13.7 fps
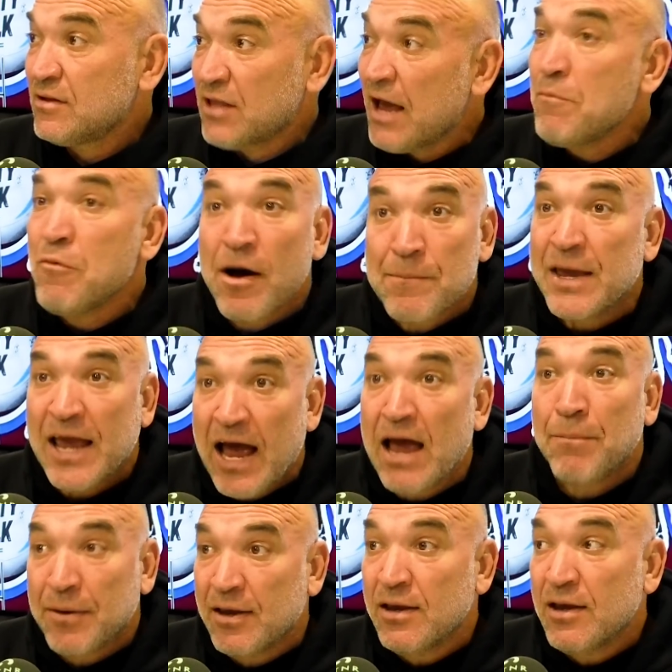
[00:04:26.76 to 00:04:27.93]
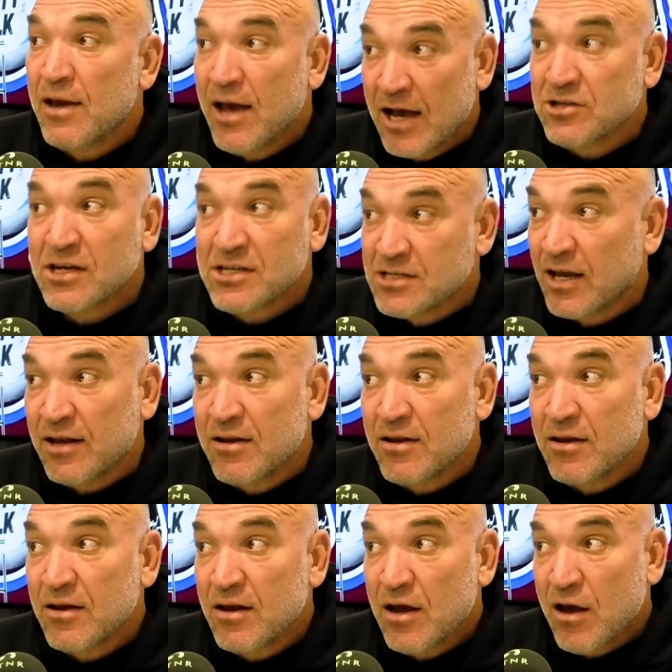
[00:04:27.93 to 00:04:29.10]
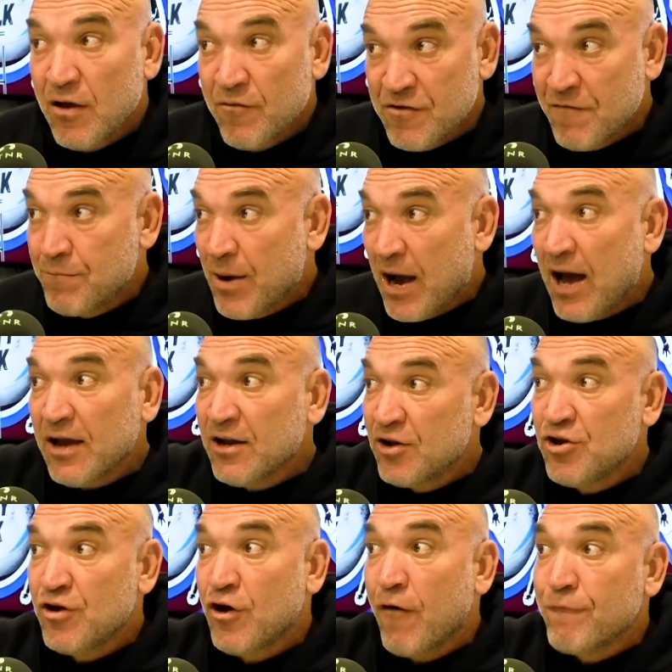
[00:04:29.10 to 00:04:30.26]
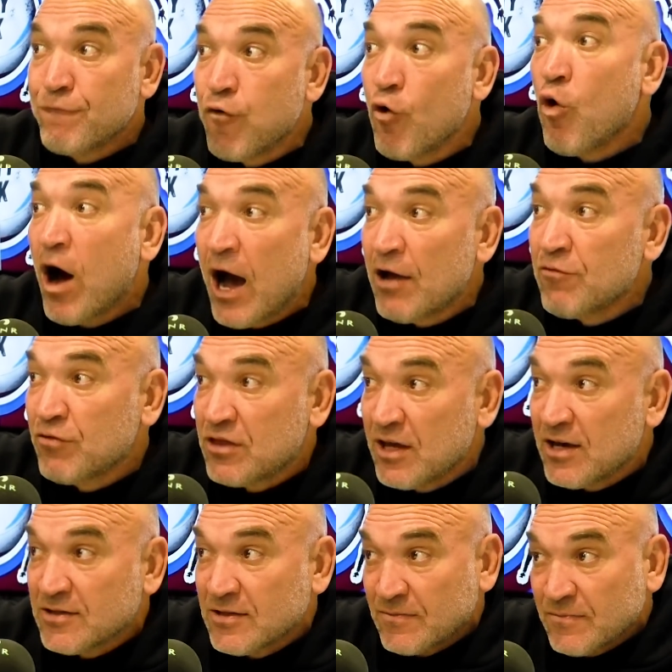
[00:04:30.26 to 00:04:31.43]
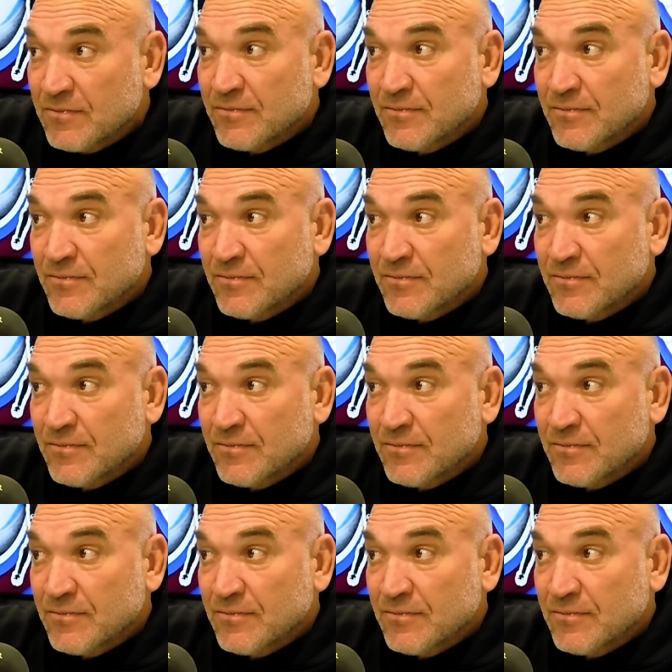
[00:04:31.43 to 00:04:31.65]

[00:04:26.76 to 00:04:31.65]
They might be happy. As I said, you've bargained and you got 400,000